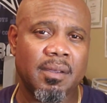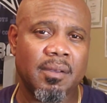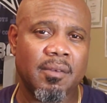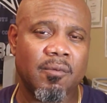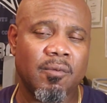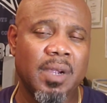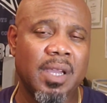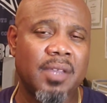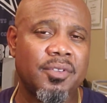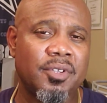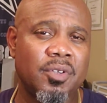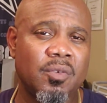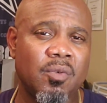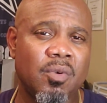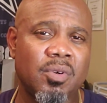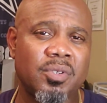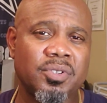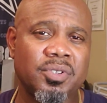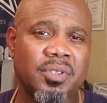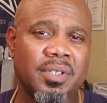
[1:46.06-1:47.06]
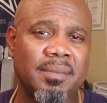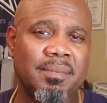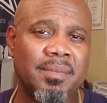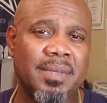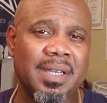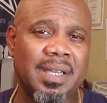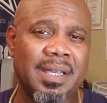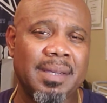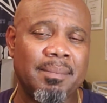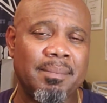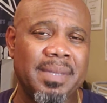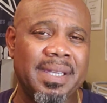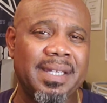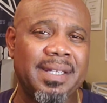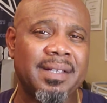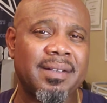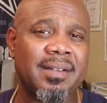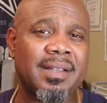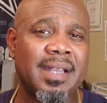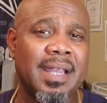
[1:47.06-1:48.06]
Whether you want to admit
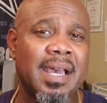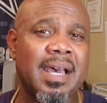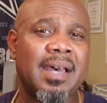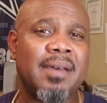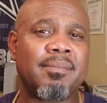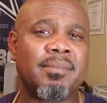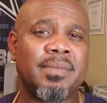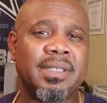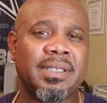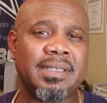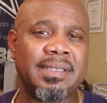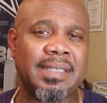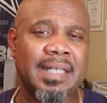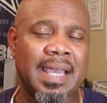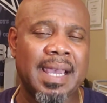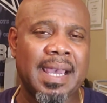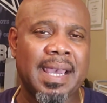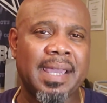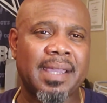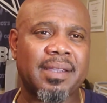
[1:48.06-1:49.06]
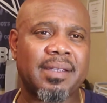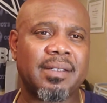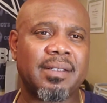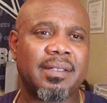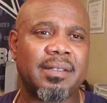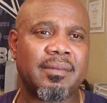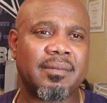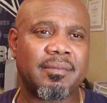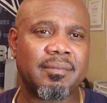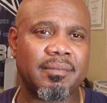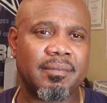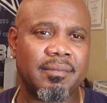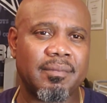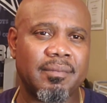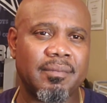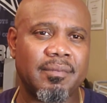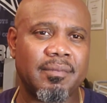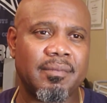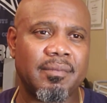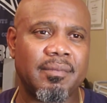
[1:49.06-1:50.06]
it or not, but Dak
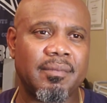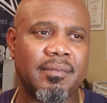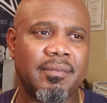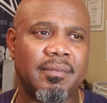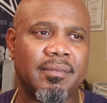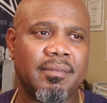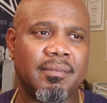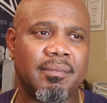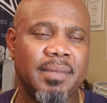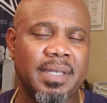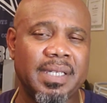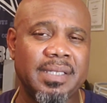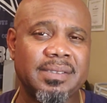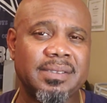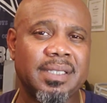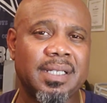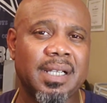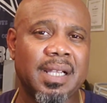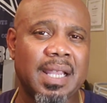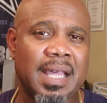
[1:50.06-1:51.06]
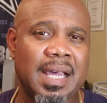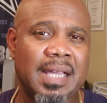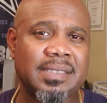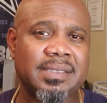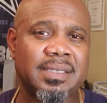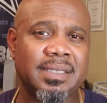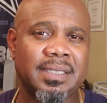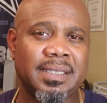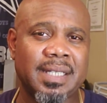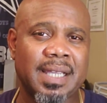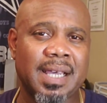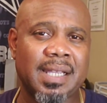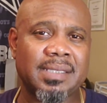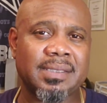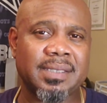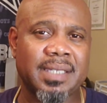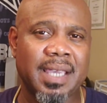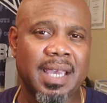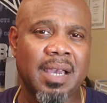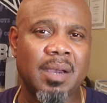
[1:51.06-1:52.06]
means a lot to the
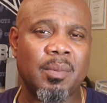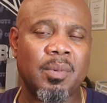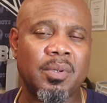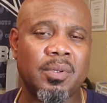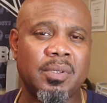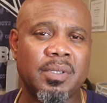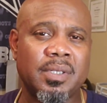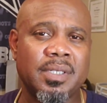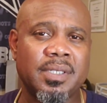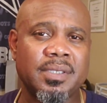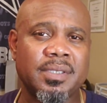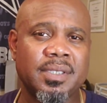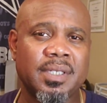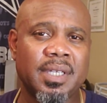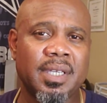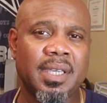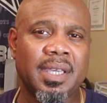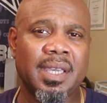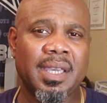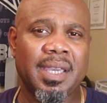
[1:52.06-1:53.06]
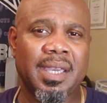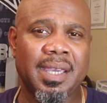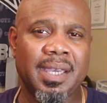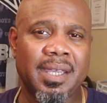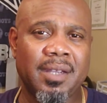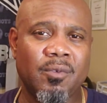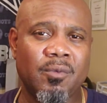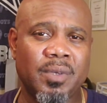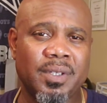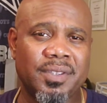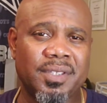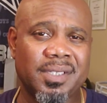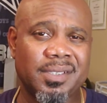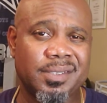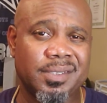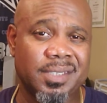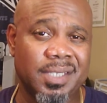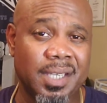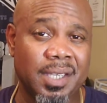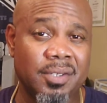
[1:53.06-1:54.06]
Dallas Cowboys. And with his
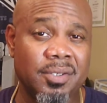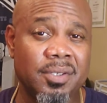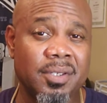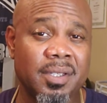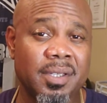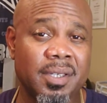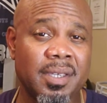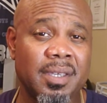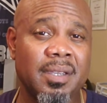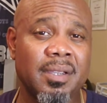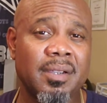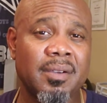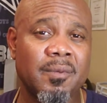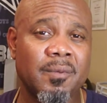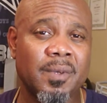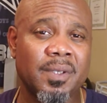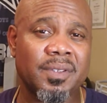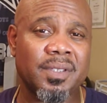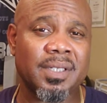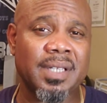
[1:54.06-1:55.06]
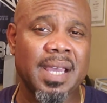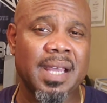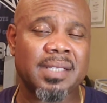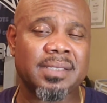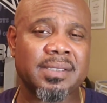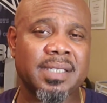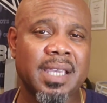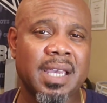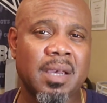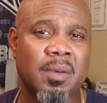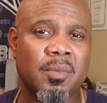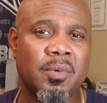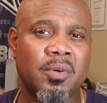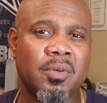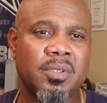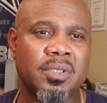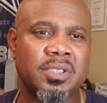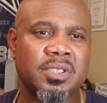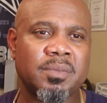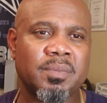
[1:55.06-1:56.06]
tenure here with the Dallas
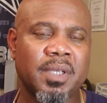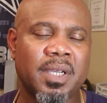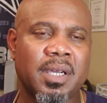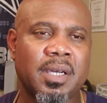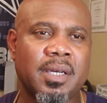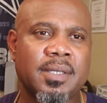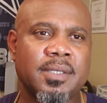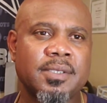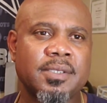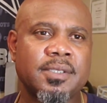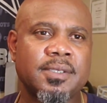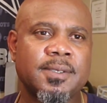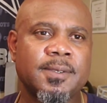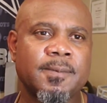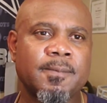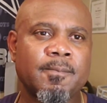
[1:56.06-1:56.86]
Cowboys, because